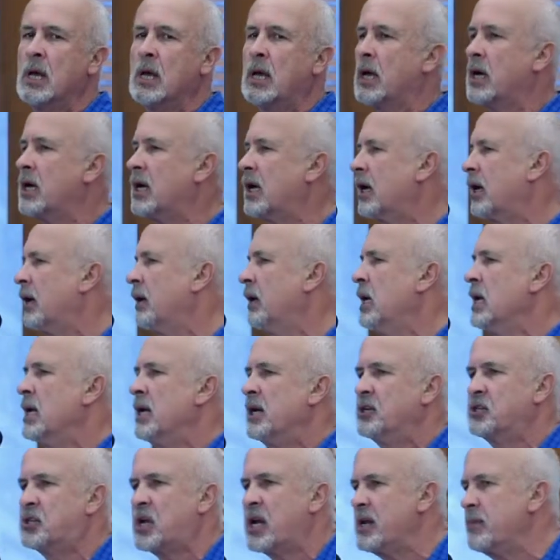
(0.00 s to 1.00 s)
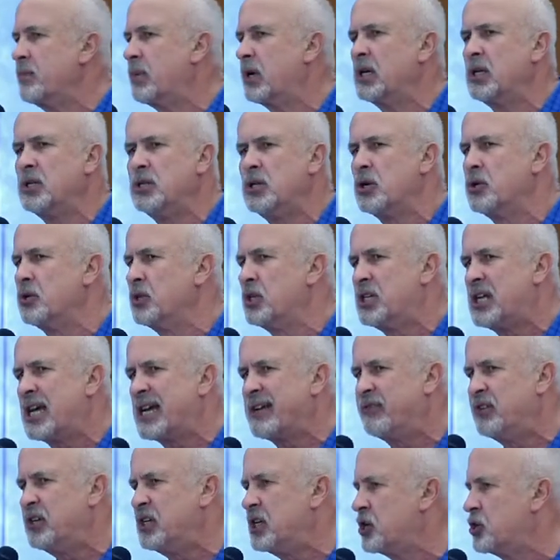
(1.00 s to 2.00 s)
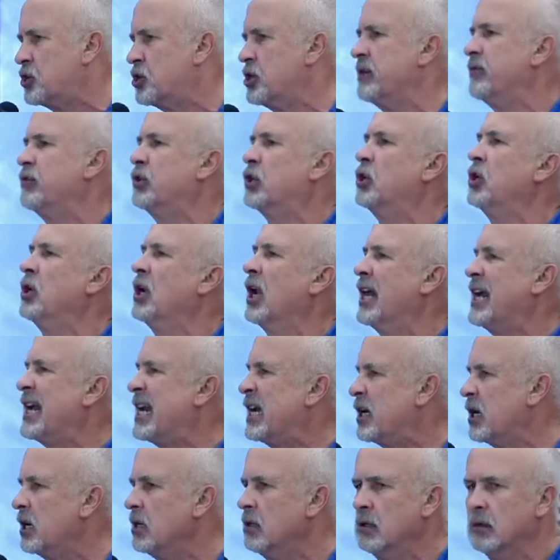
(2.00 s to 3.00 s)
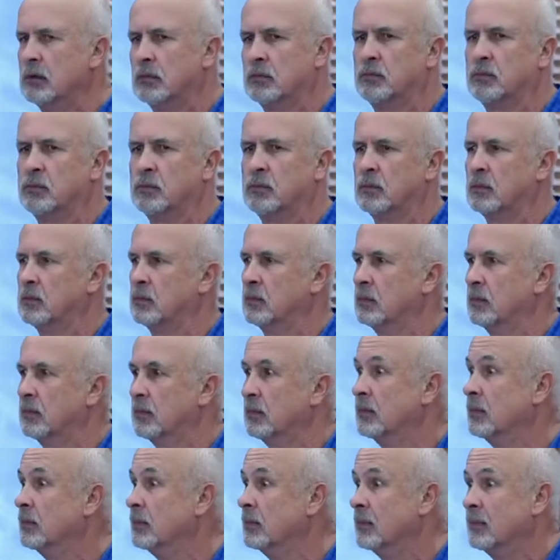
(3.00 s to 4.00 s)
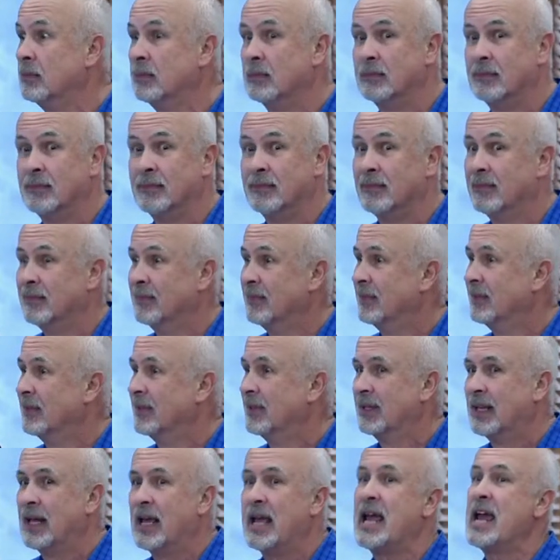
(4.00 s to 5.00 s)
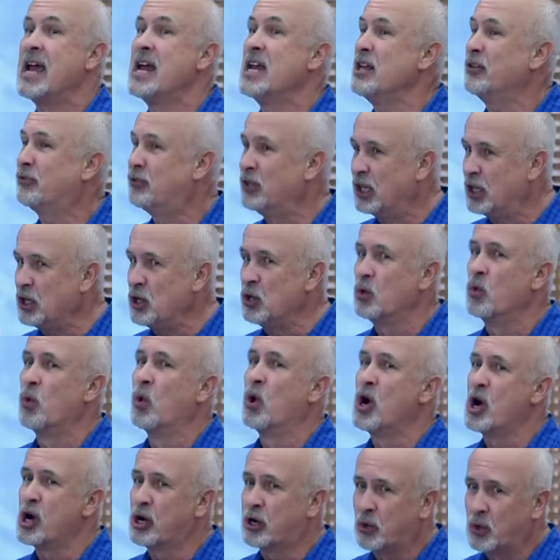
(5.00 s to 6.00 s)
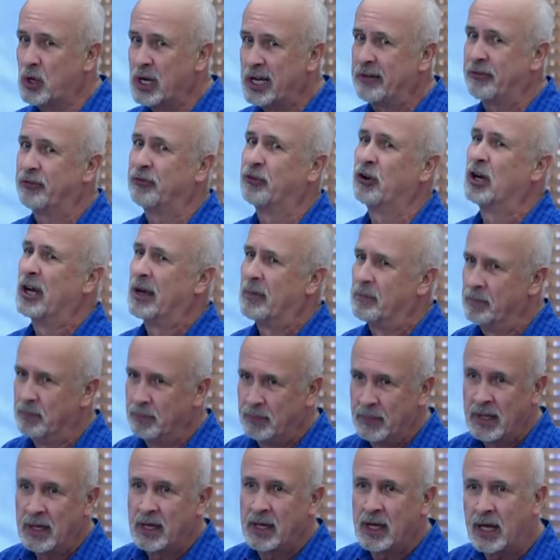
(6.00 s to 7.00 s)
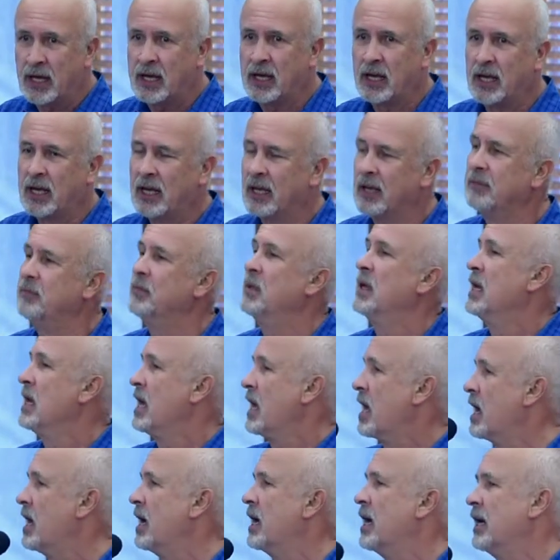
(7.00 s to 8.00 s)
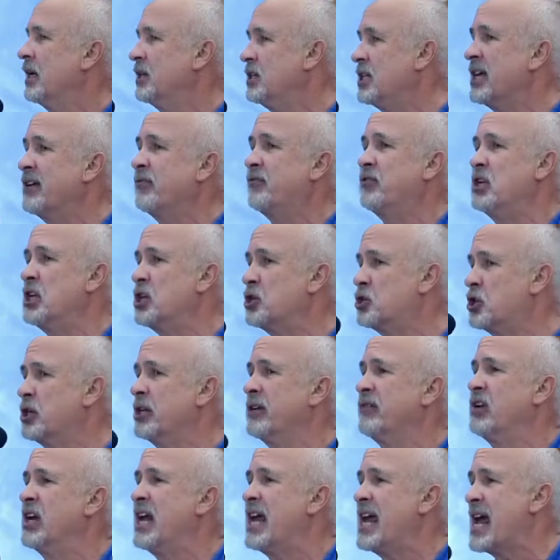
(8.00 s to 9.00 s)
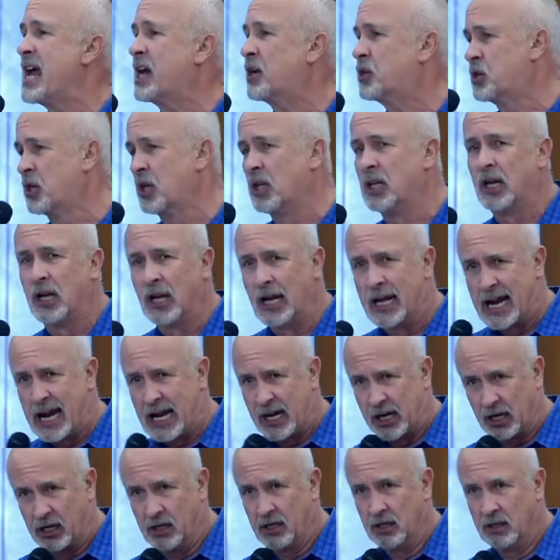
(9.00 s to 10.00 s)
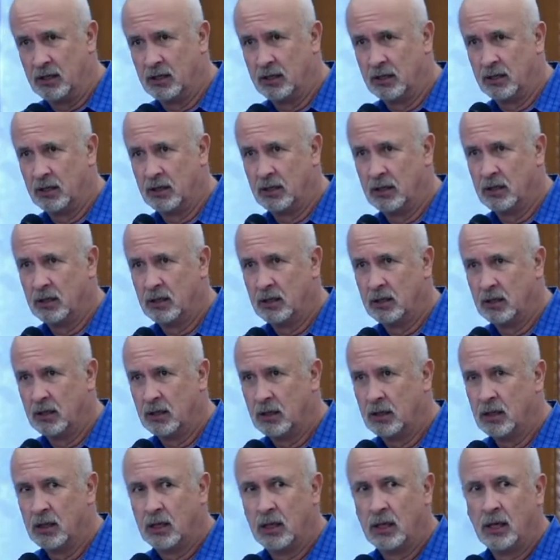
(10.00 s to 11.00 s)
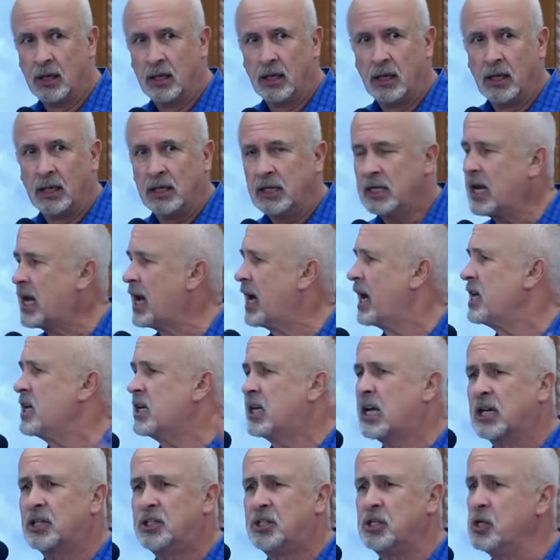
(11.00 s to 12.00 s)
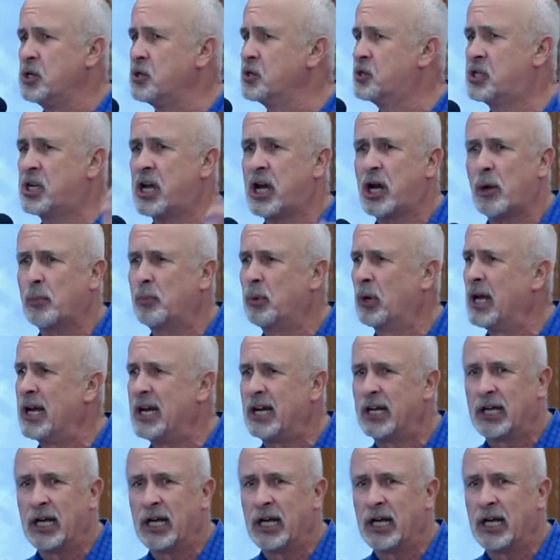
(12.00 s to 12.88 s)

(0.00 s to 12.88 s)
uh, does anybody know the definition of a good landing? one you can walk away from. Anything you can walk away from. uh, uh, definition of an excellent landing. Airplanes reusable. Yeah, you get to use the airplane